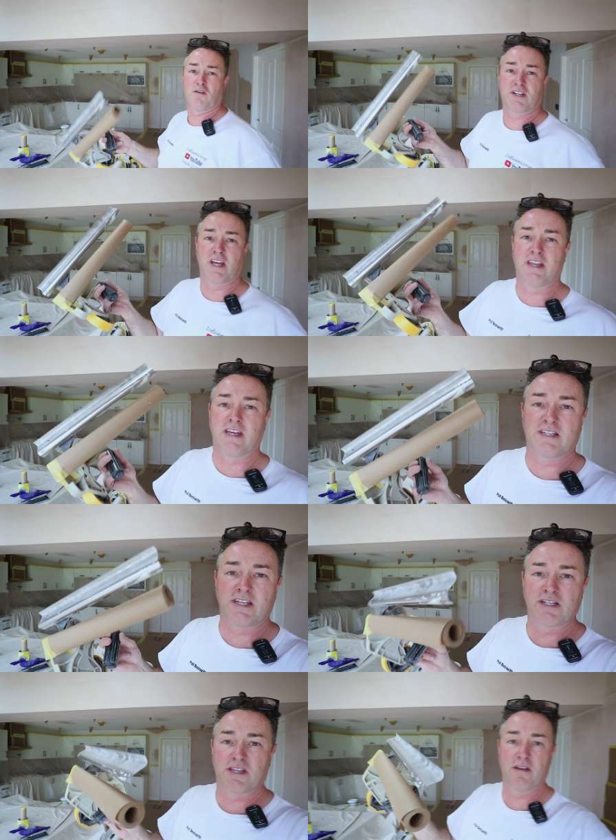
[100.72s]
not seeing these,
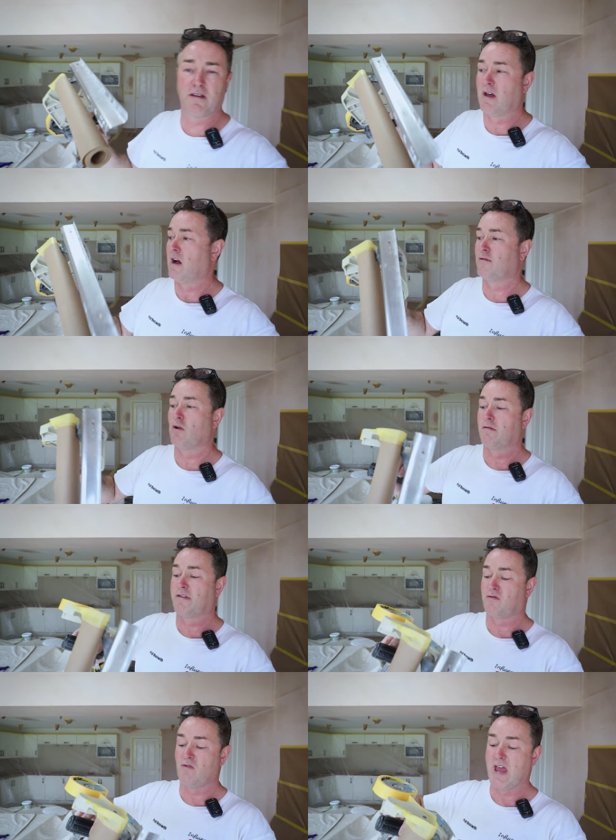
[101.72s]
these the, I've got
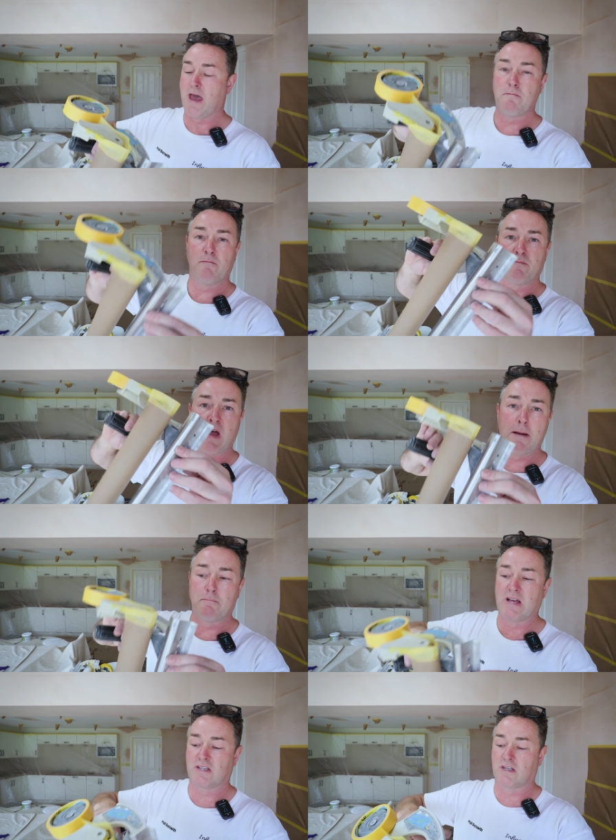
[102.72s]
3M
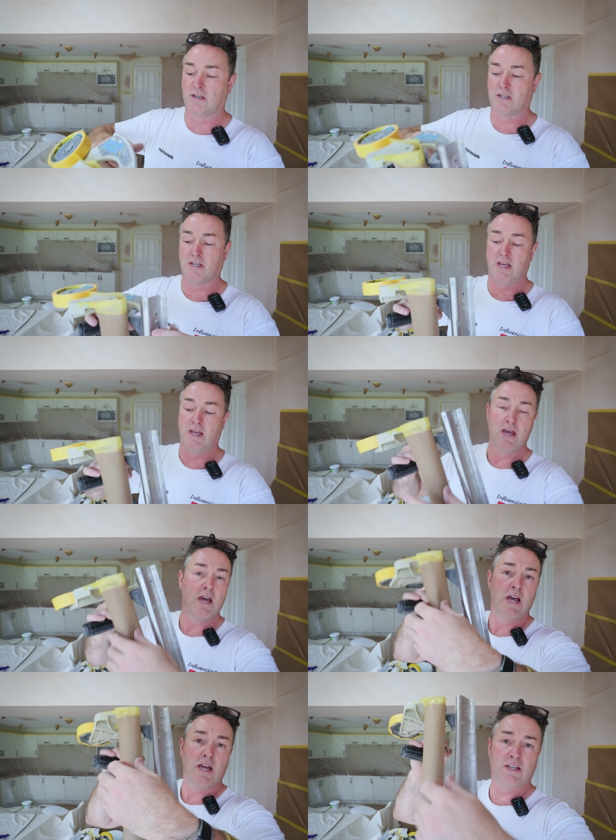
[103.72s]
hand maskers.
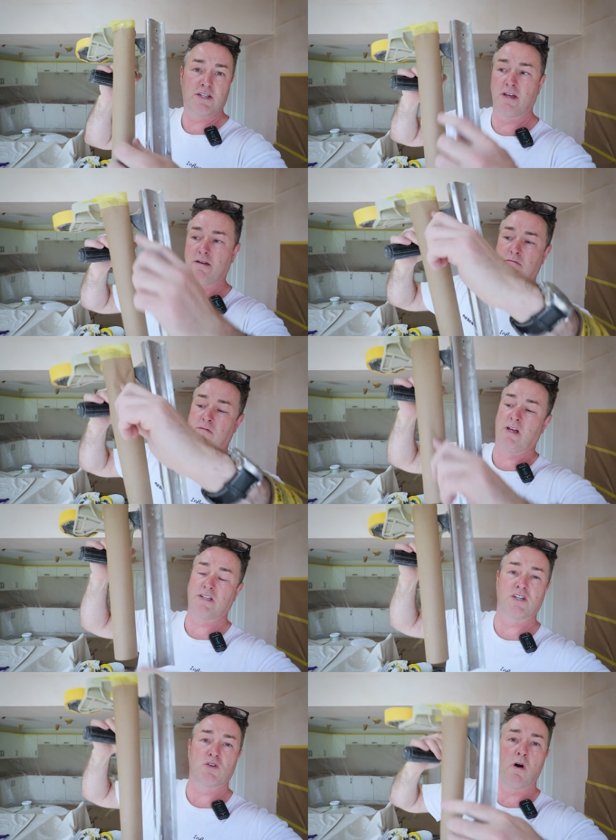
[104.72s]
It's a,
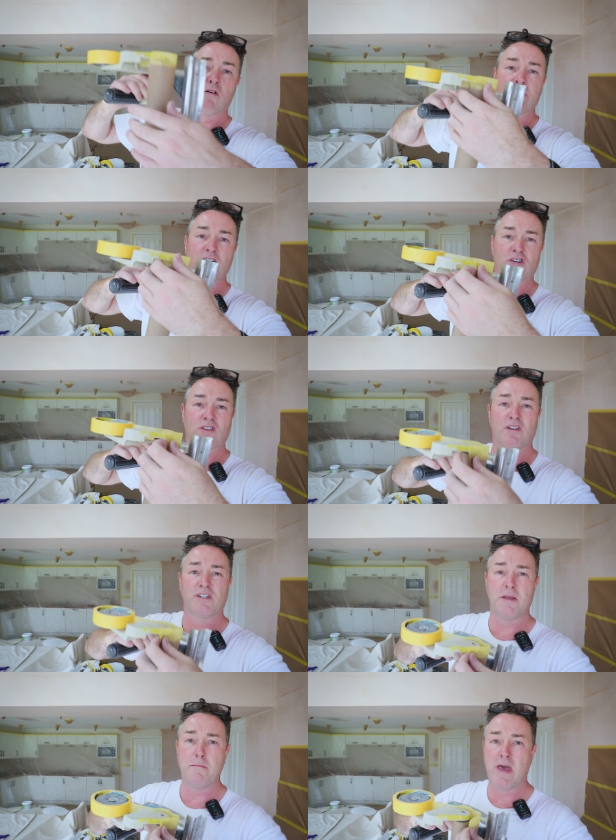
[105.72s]
that's a 12 inch,
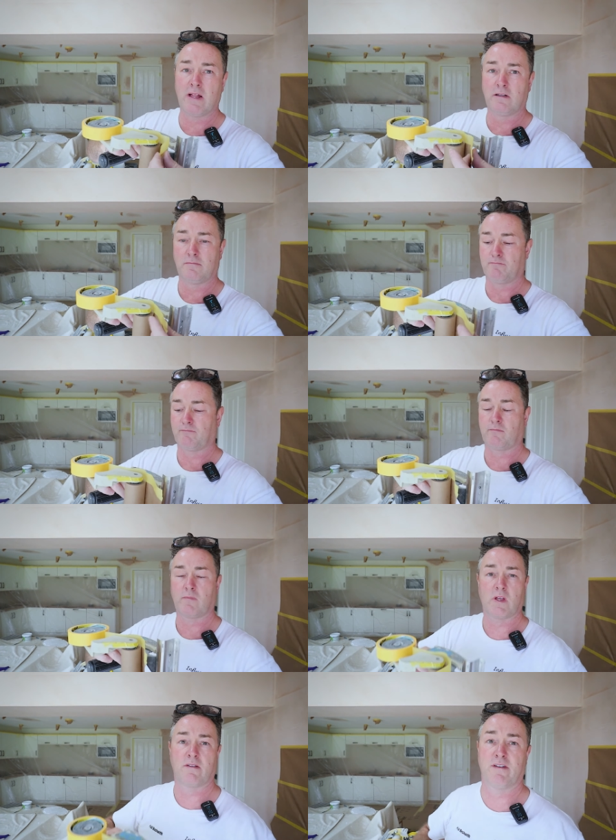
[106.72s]
30 mil,
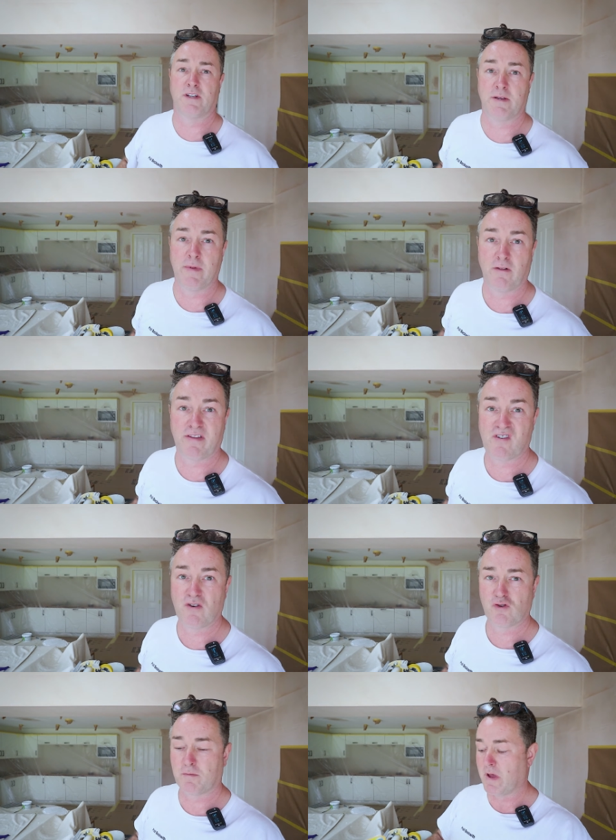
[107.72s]
30 mil,
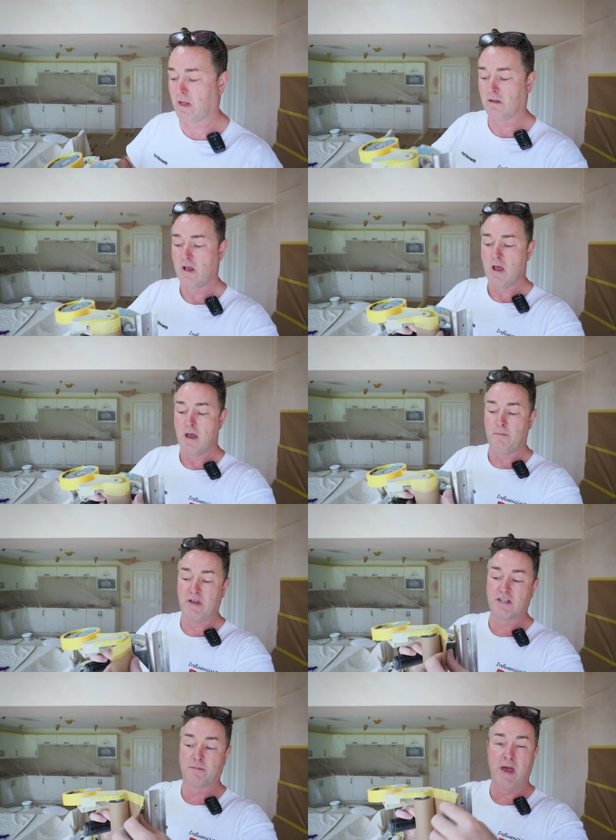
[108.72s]
300 mil
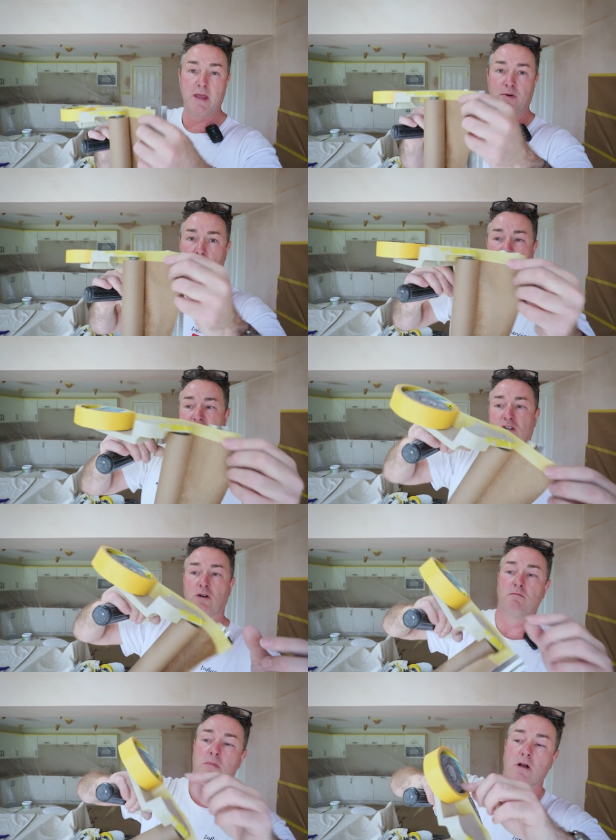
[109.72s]
piece of paper with
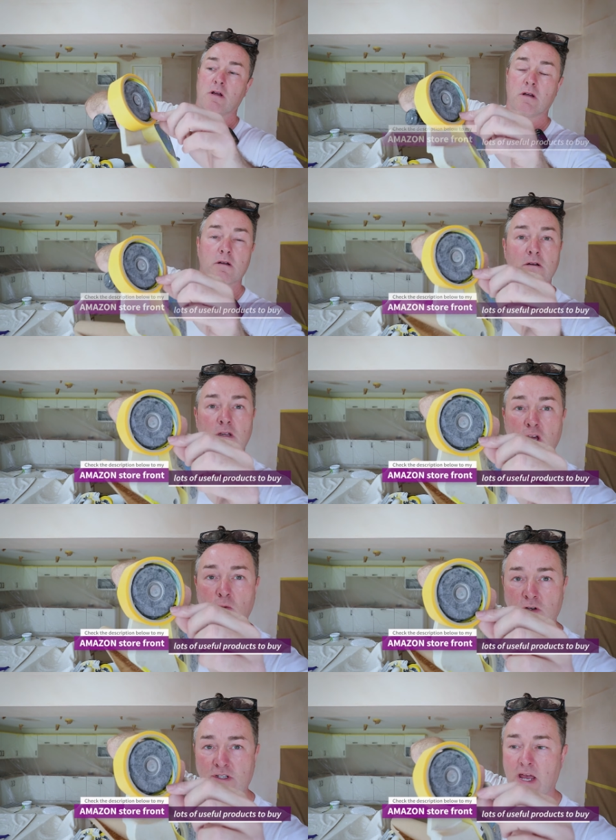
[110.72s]
some
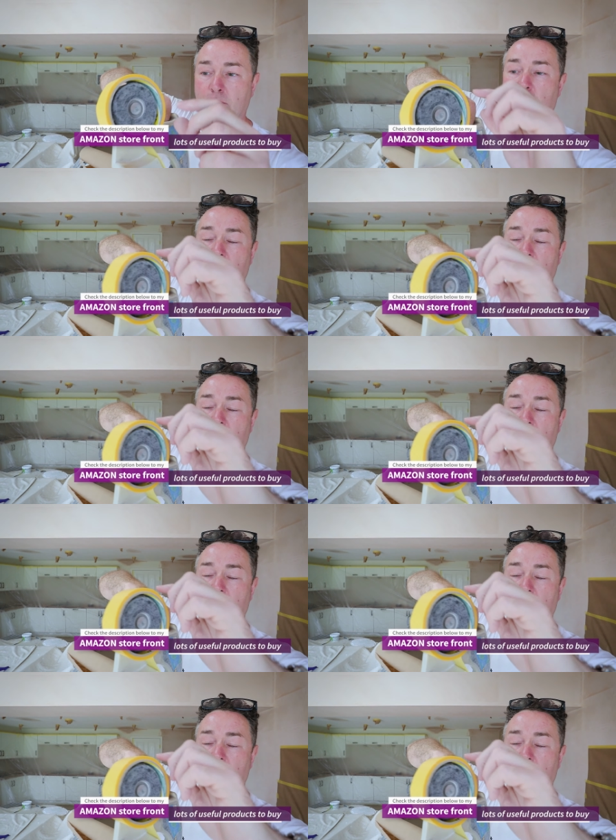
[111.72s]
Q1 tape